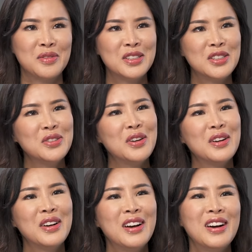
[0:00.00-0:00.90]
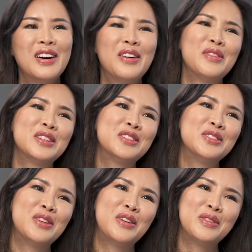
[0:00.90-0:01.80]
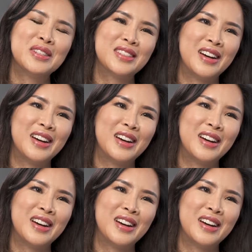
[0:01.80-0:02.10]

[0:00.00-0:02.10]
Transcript: which you are. Which you always are.